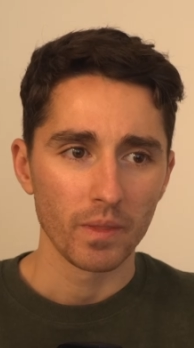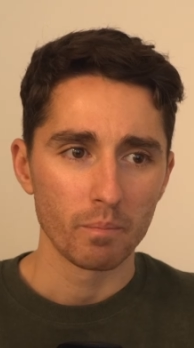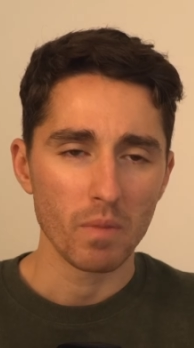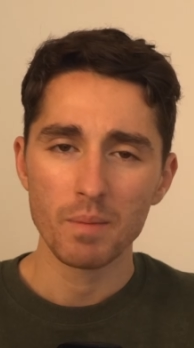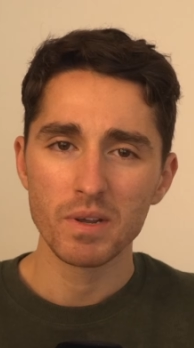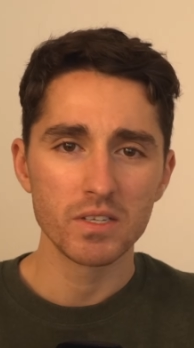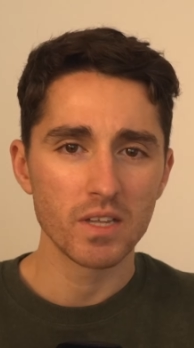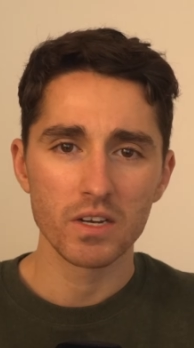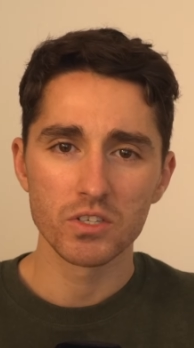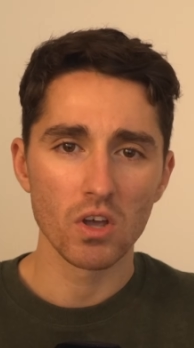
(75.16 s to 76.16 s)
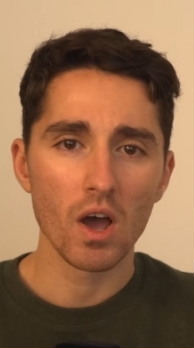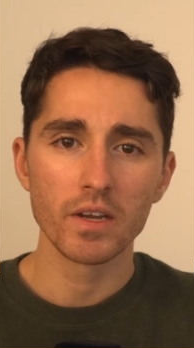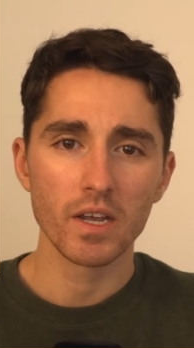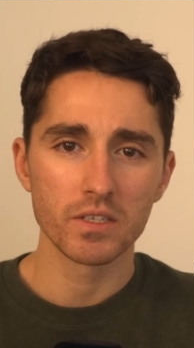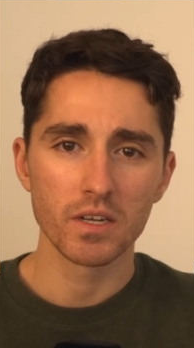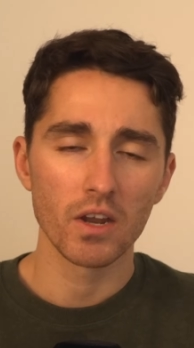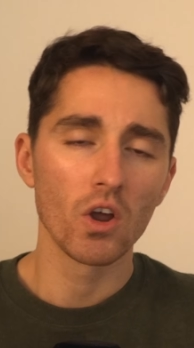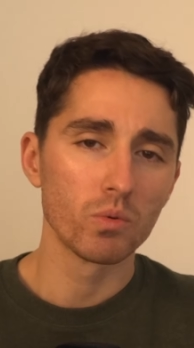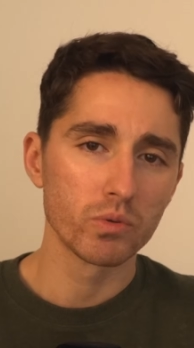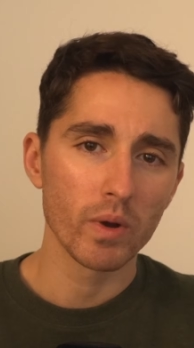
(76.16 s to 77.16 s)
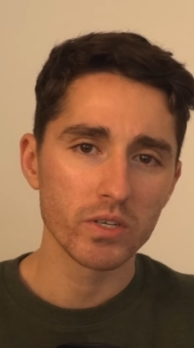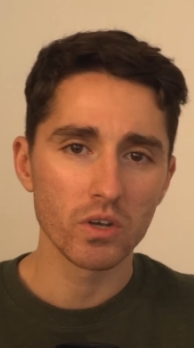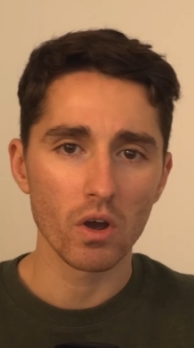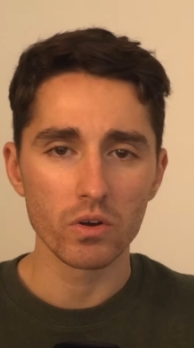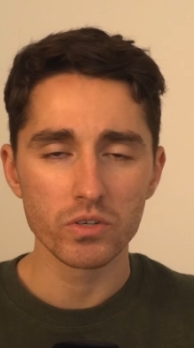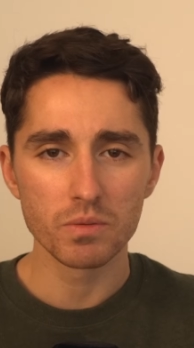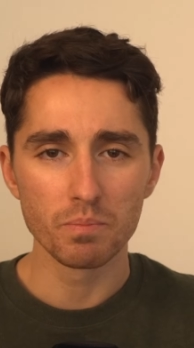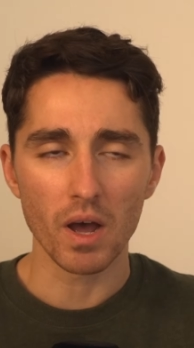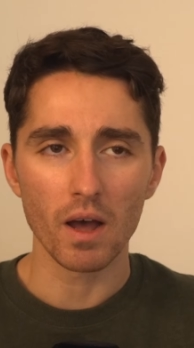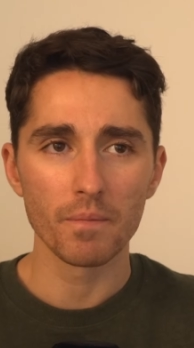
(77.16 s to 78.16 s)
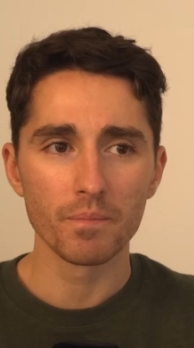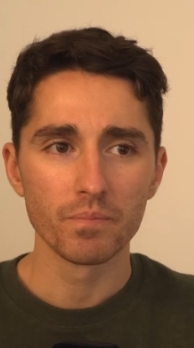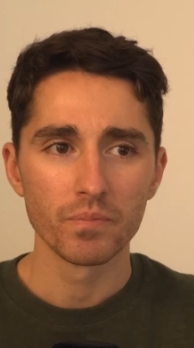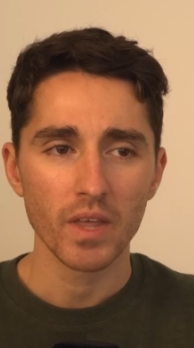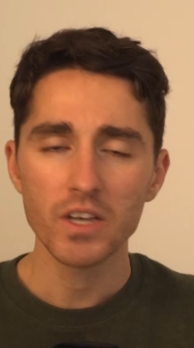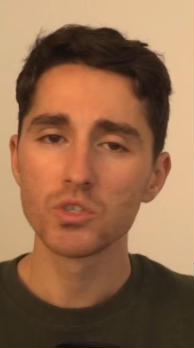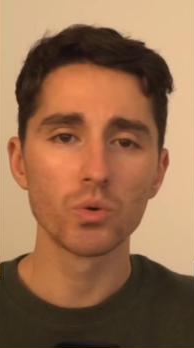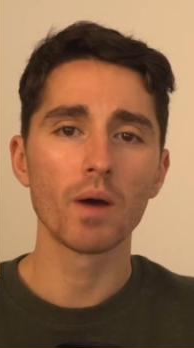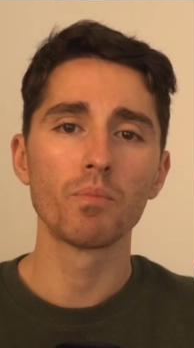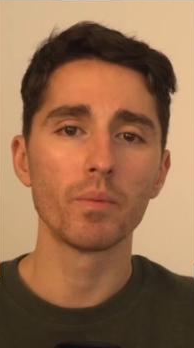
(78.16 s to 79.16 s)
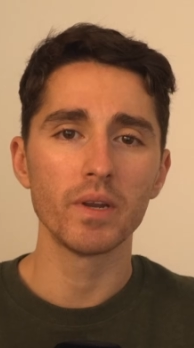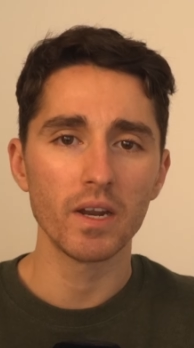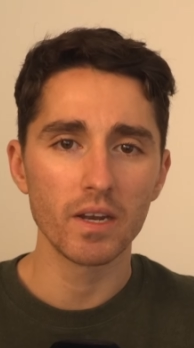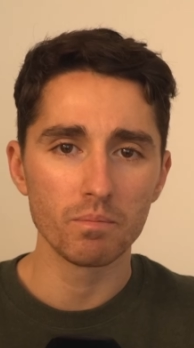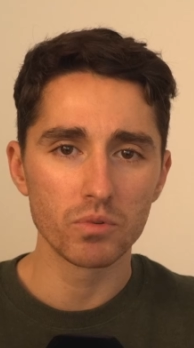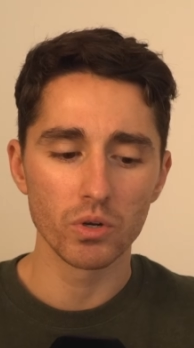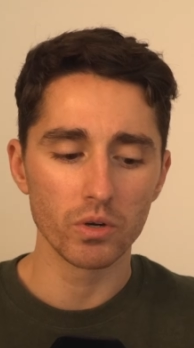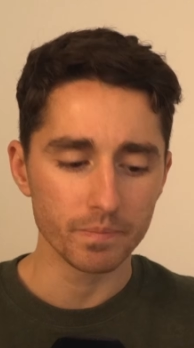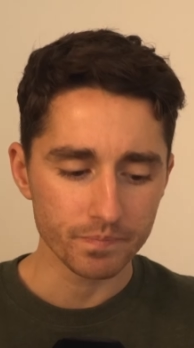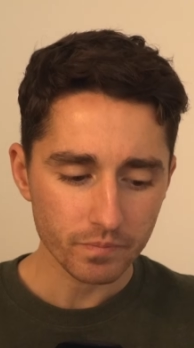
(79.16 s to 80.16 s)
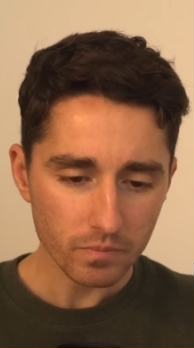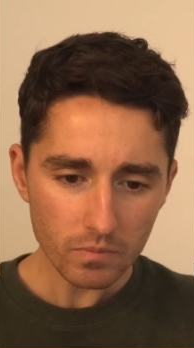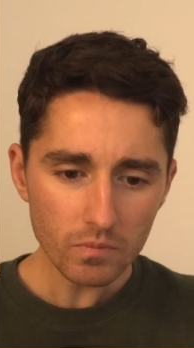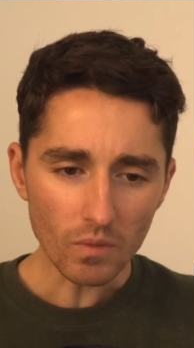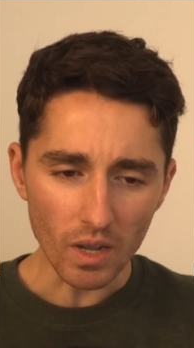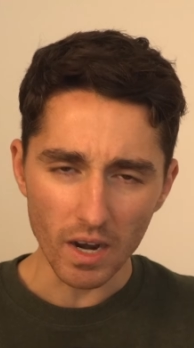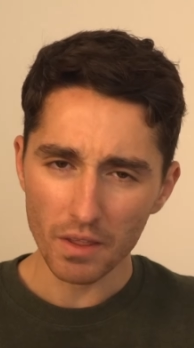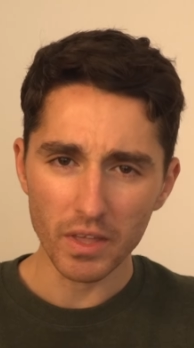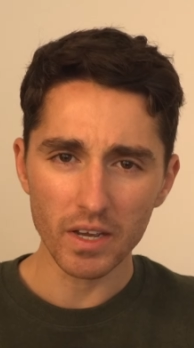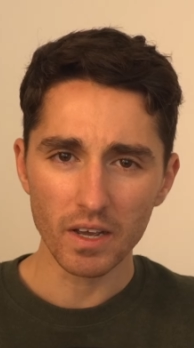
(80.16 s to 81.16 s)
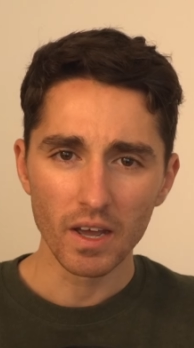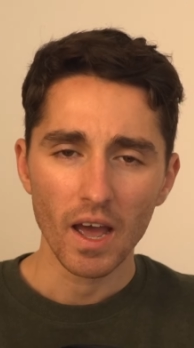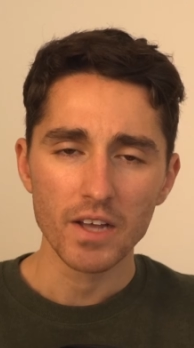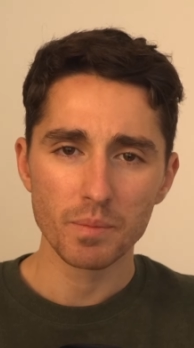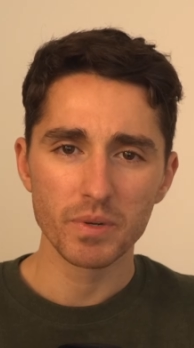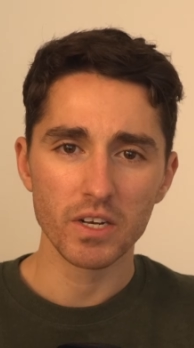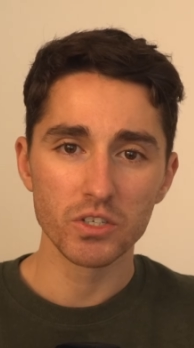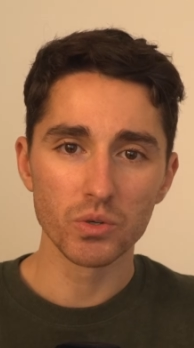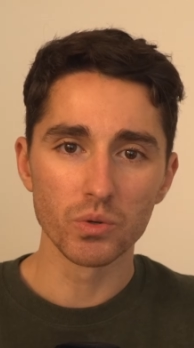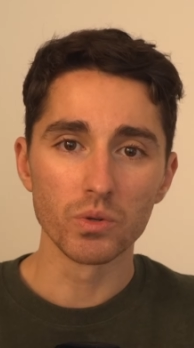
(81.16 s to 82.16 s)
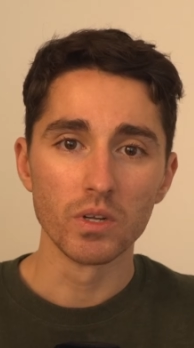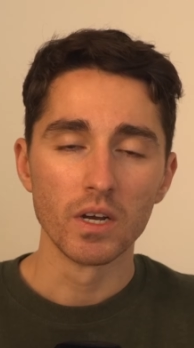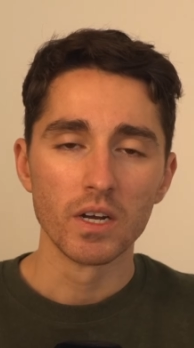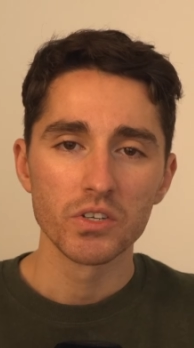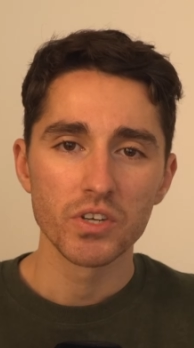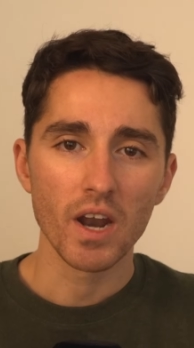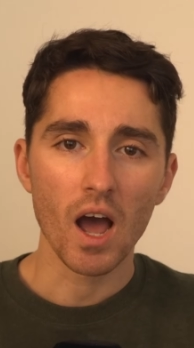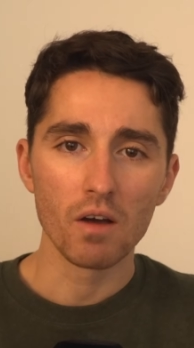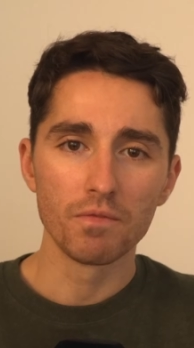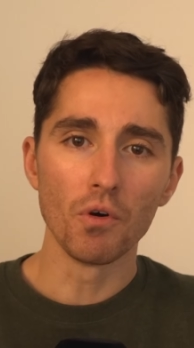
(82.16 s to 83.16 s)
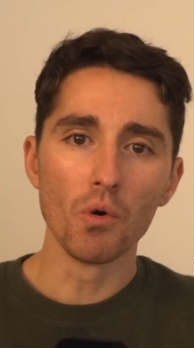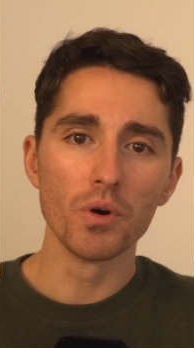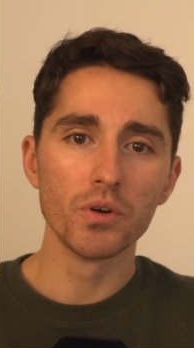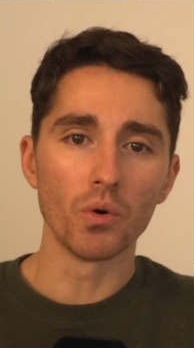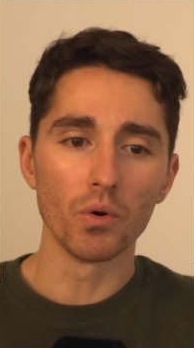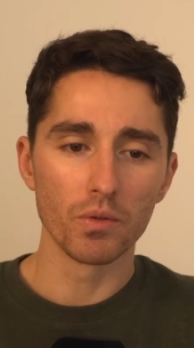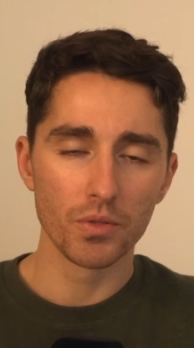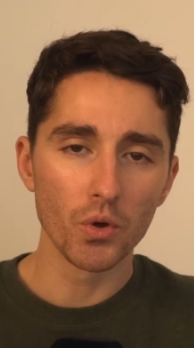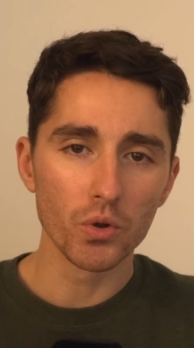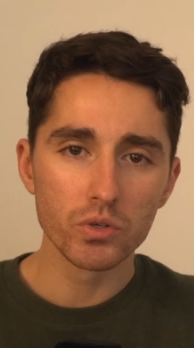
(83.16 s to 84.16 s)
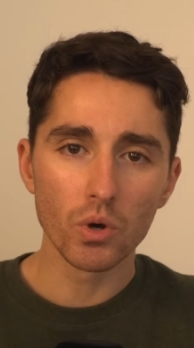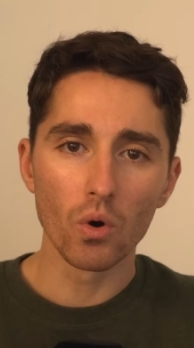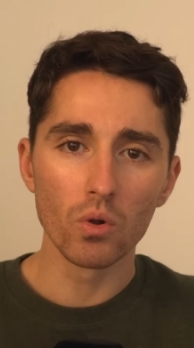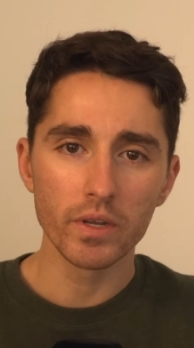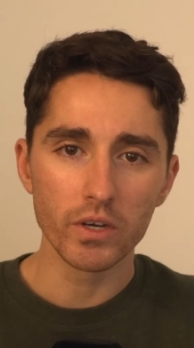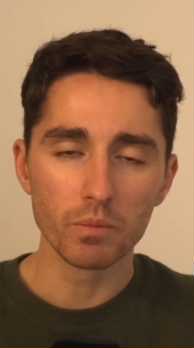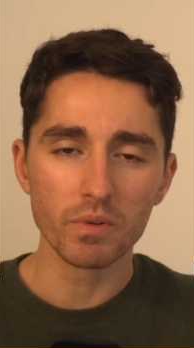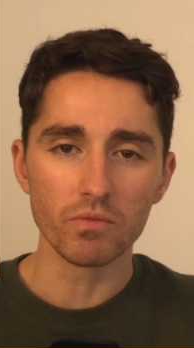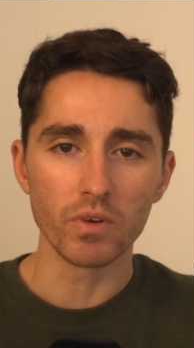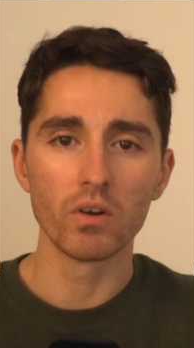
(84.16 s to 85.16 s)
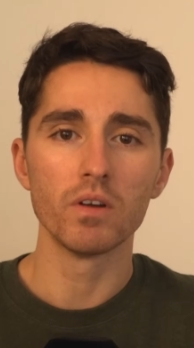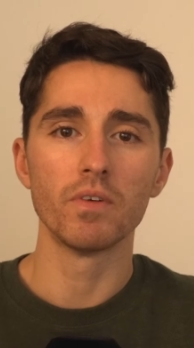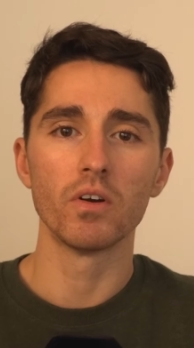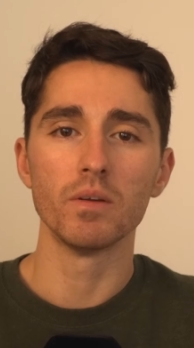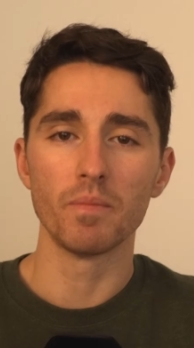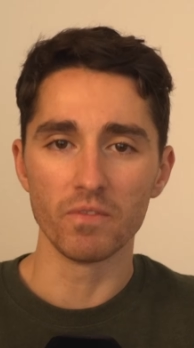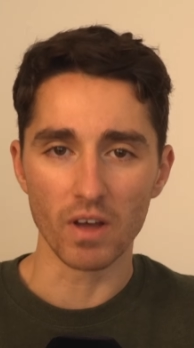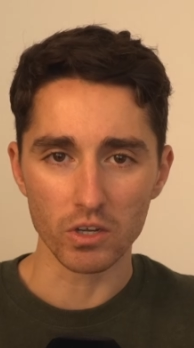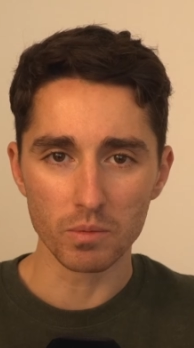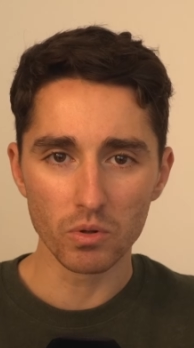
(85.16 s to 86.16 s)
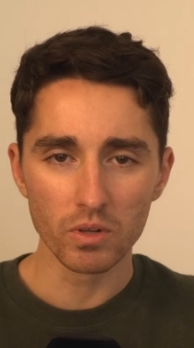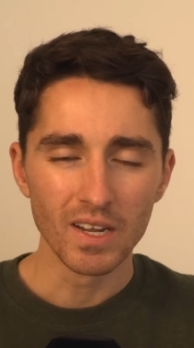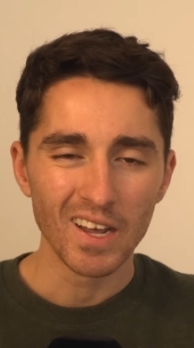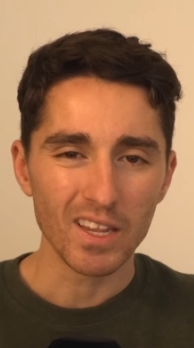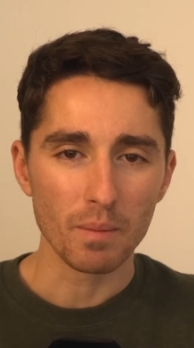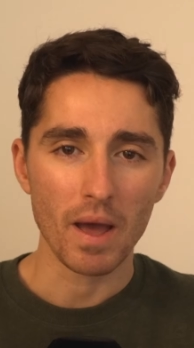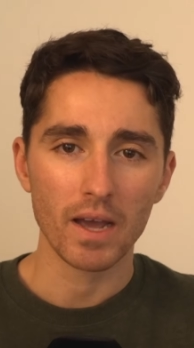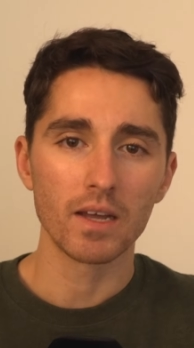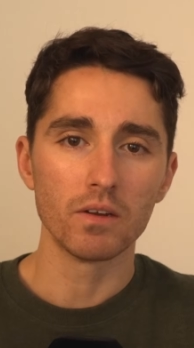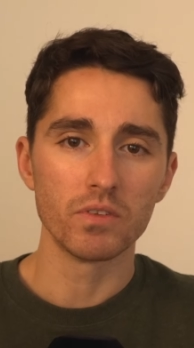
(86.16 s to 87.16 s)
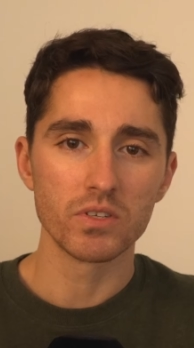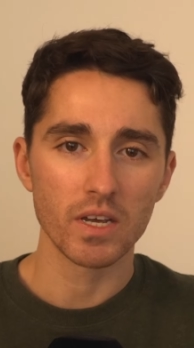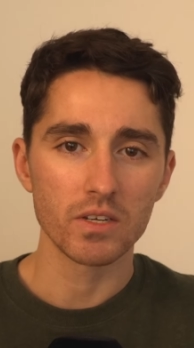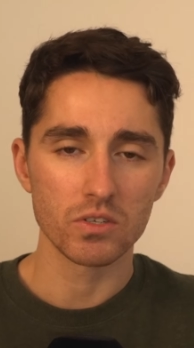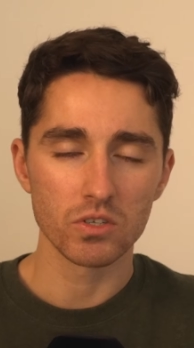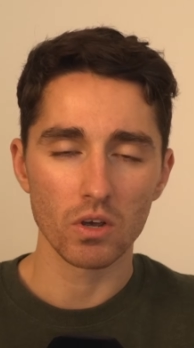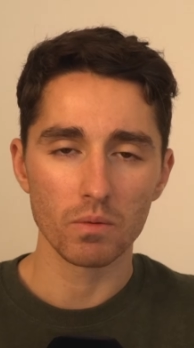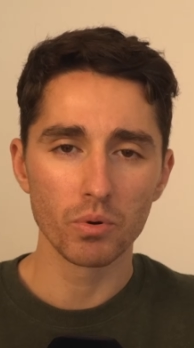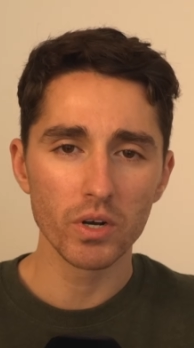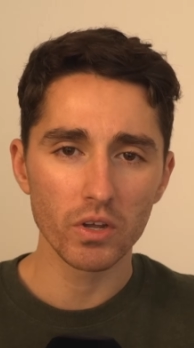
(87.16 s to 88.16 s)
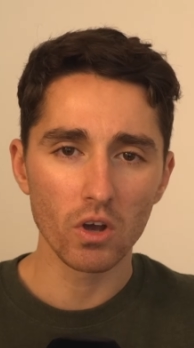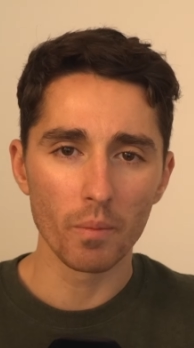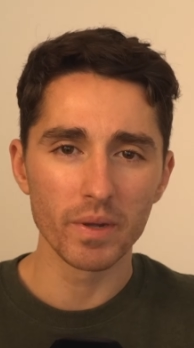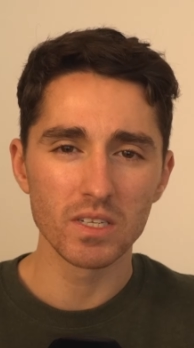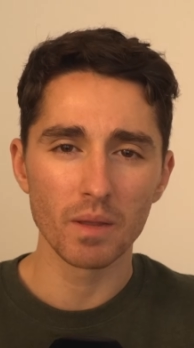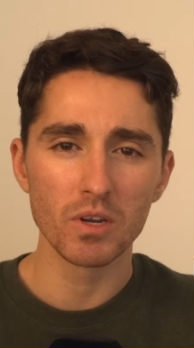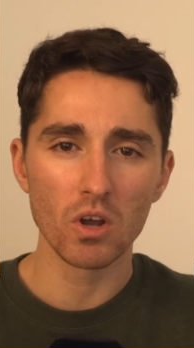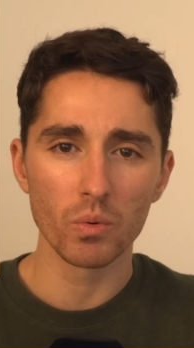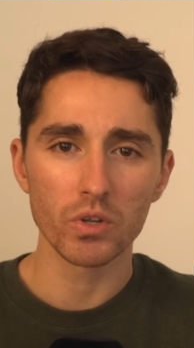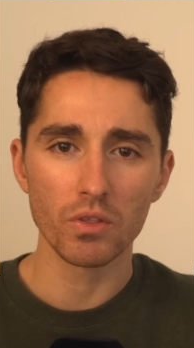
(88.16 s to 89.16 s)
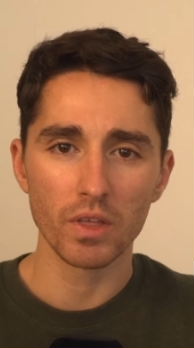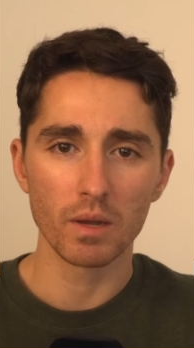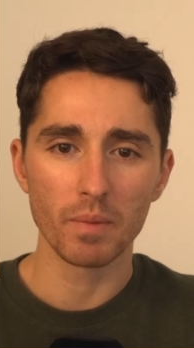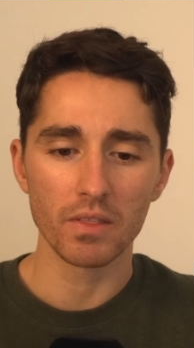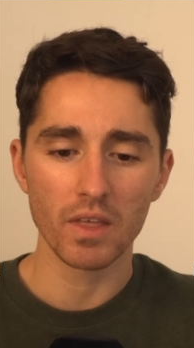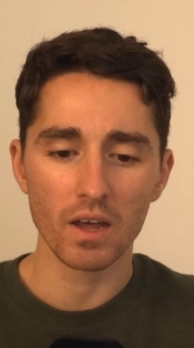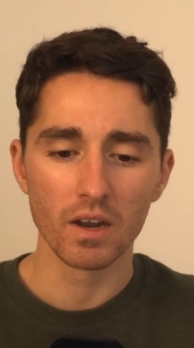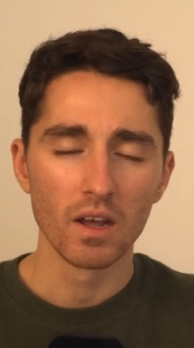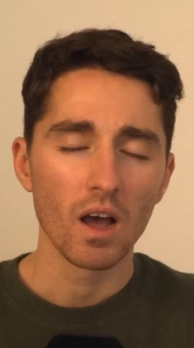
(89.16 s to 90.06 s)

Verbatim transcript: Maybe is that a sign yesterday? I know it was West Coast, but he stood up when we needed him to. And I think as a potential centre-half forward or third tall, he could be very, very valuable in the back end of the season. So put in the comments, let me know what you think about that.